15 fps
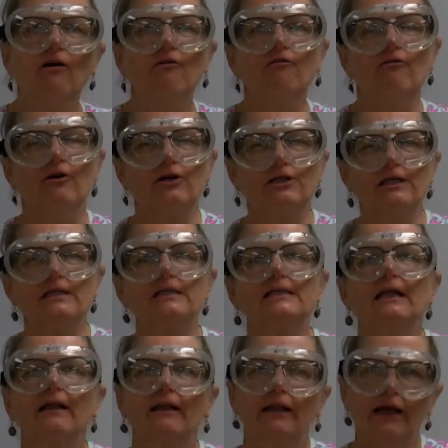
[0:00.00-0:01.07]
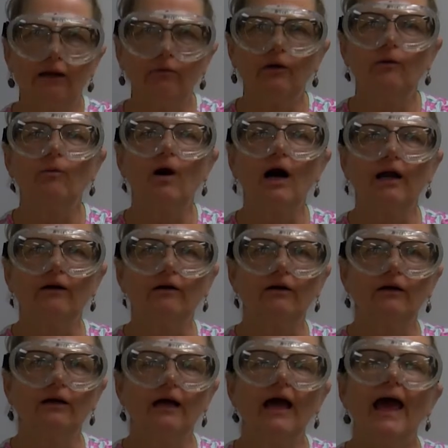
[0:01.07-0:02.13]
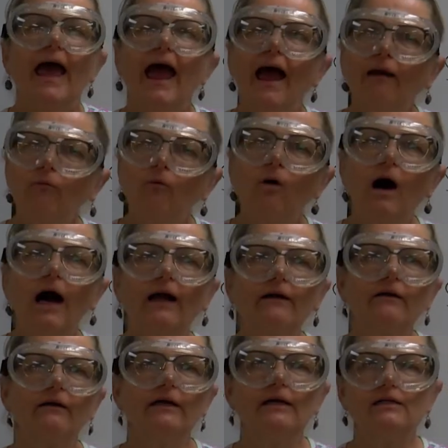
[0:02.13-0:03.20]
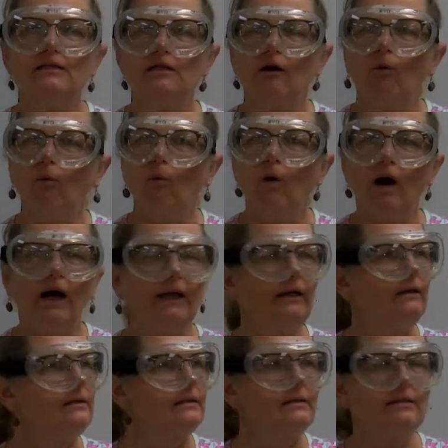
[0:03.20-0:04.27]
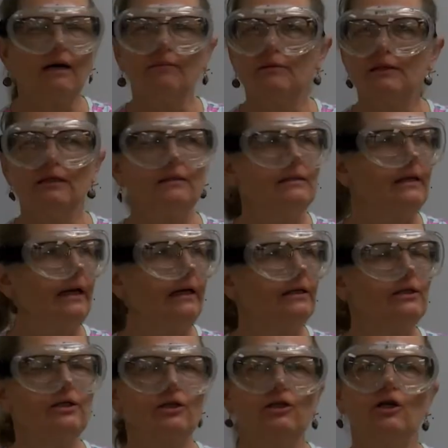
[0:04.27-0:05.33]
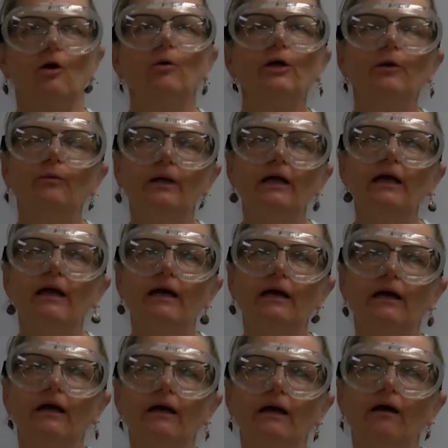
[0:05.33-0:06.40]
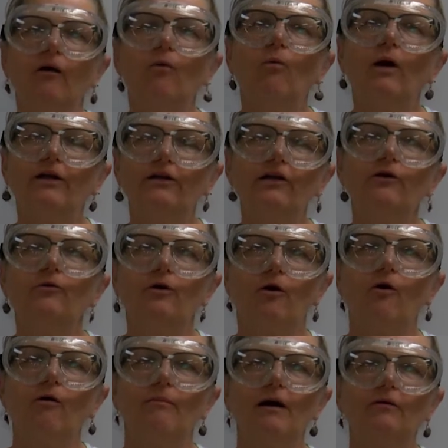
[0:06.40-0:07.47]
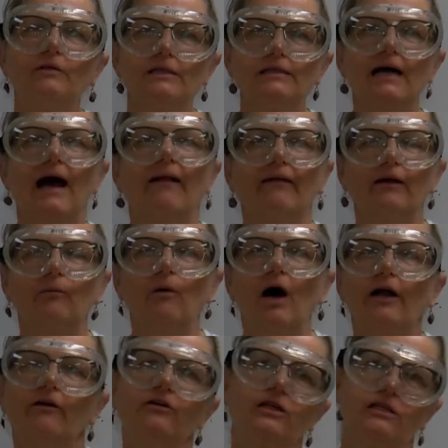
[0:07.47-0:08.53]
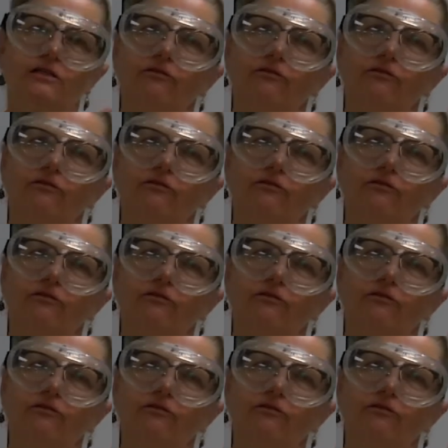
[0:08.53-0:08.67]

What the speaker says: versus liquid water. And water is the one substance that is so unique. What do you know about solid water? Does